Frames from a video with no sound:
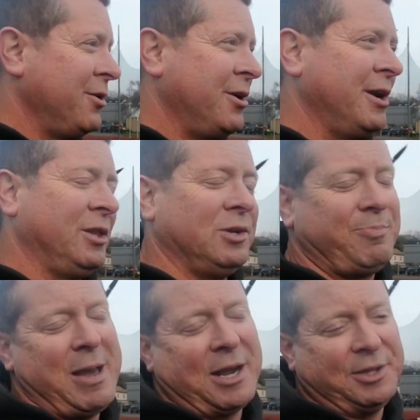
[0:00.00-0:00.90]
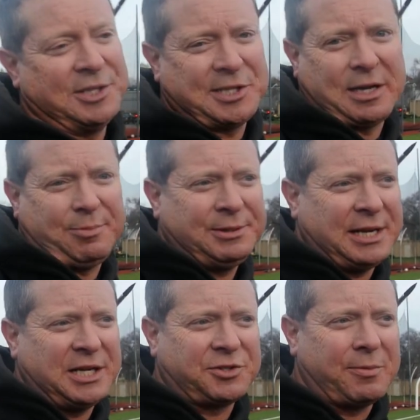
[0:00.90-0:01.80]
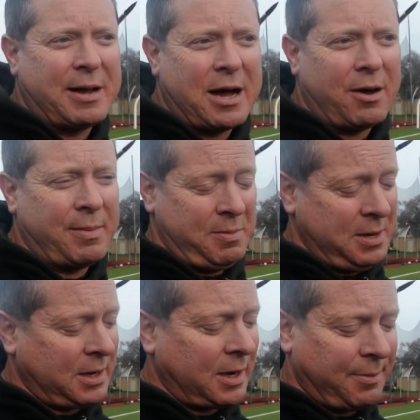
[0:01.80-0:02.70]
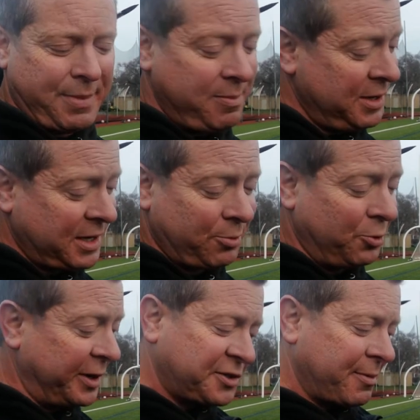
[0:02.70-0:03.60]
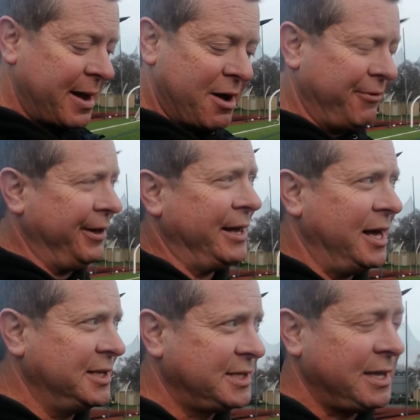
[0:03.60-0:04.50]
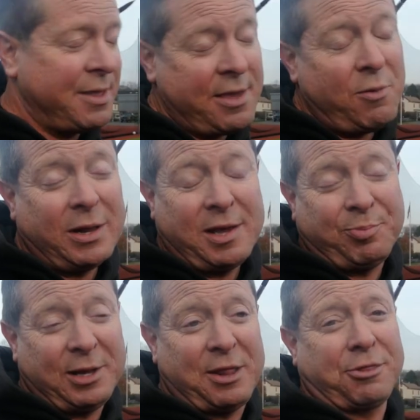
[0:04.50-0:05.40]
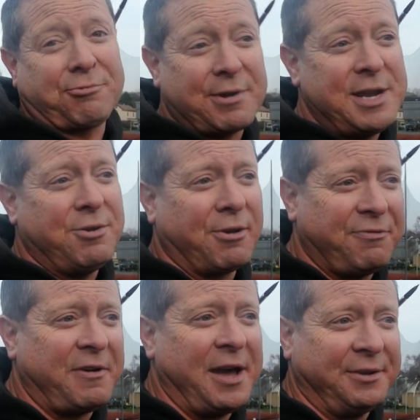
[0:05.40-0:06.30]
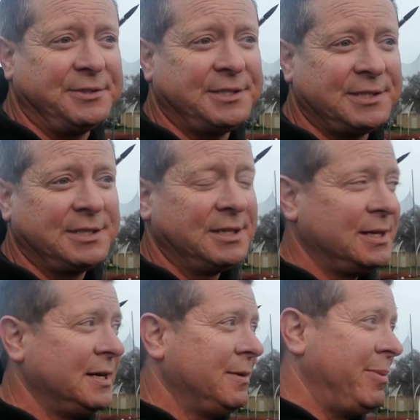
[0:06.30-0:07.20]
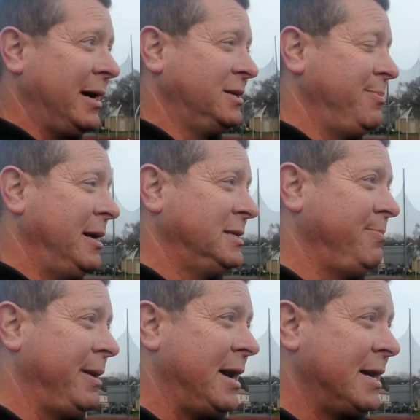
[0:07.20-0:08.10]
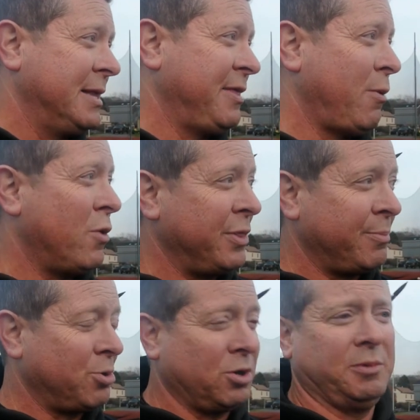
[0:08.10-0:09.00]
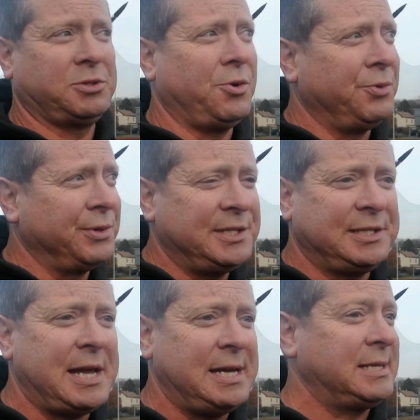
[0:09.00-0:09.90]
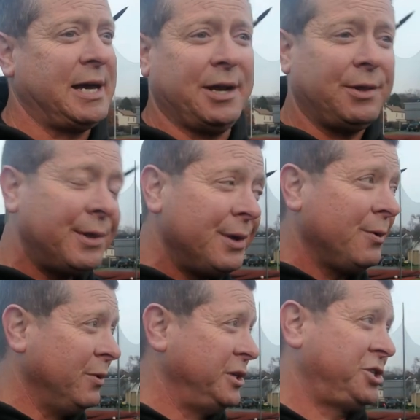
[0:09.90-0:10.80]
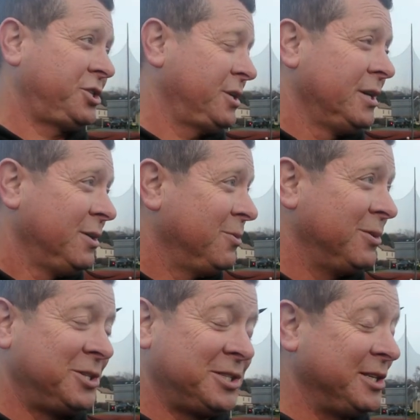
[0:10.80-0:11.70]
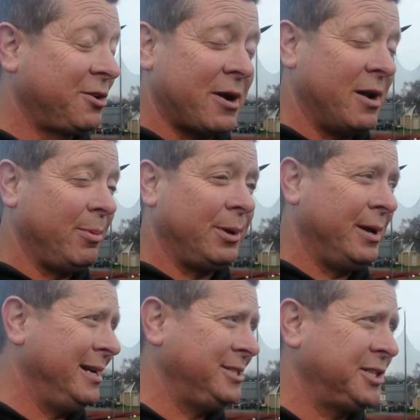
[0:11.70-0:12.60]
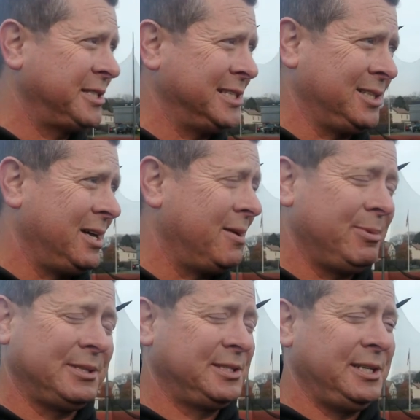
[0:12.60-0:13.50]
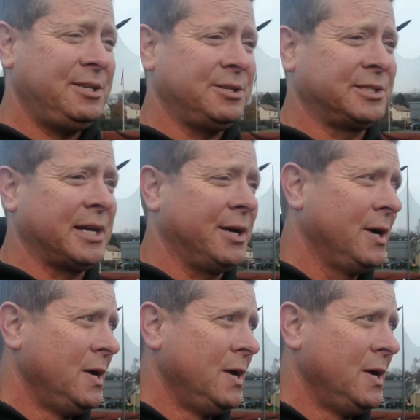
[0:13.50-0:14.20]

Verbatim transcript: they're going to look back on this a couple days from now, maybe a, maybe a couple weeks from now, and realize uh, they went they played in three North Finals, yep. back to back to back. They won the program's only state title, which which is incredible, and it just says a lot about the seniors there